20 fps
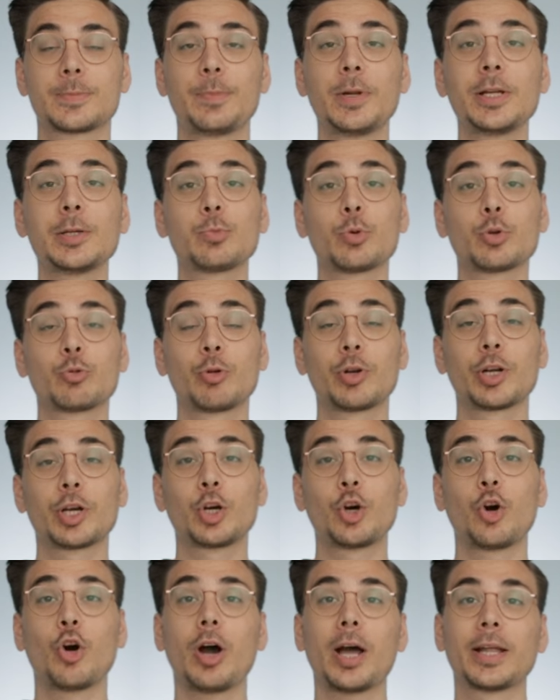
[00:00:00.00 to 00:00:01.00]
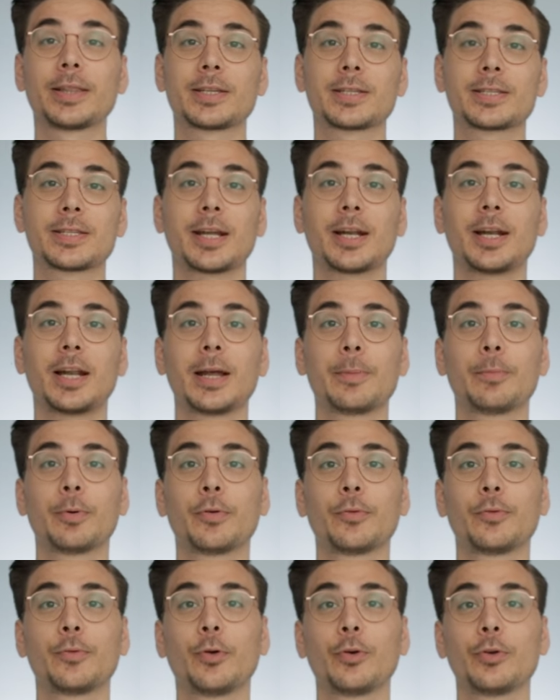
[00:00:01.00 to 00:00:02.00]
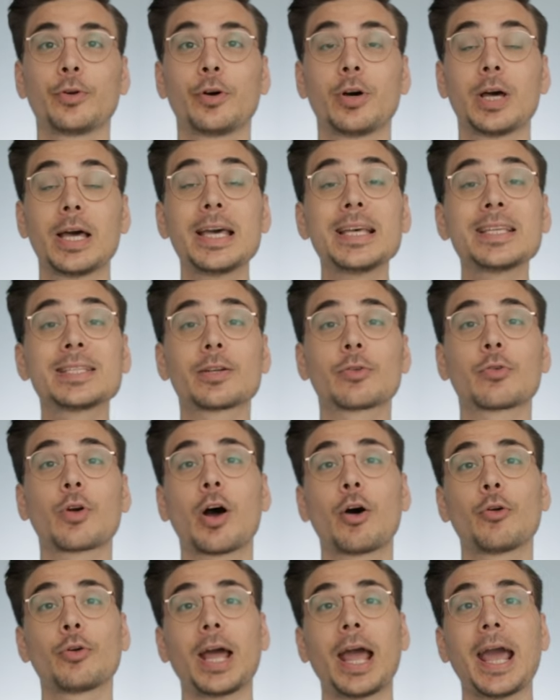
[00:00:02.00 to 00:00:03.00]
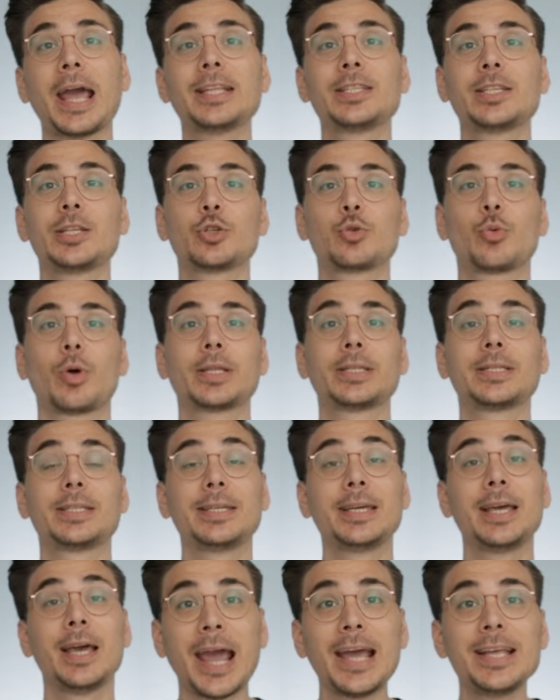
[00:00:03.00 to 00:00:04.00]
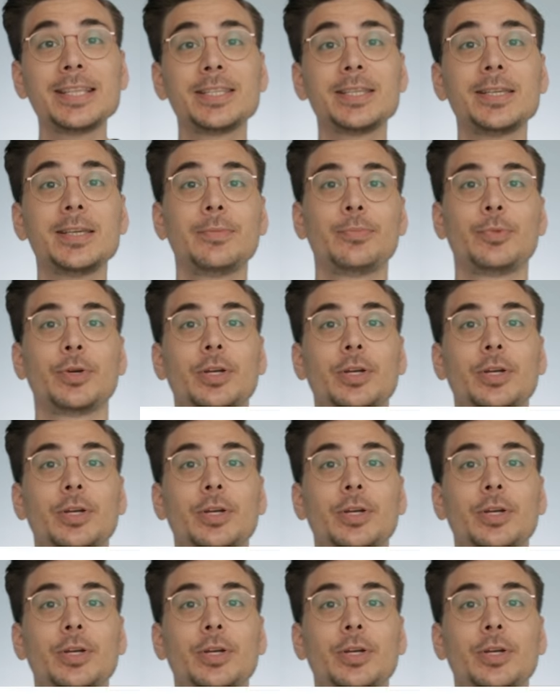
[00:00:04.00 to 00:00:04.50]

split between the core and the satellite portfolio is around eighty twenty, eighty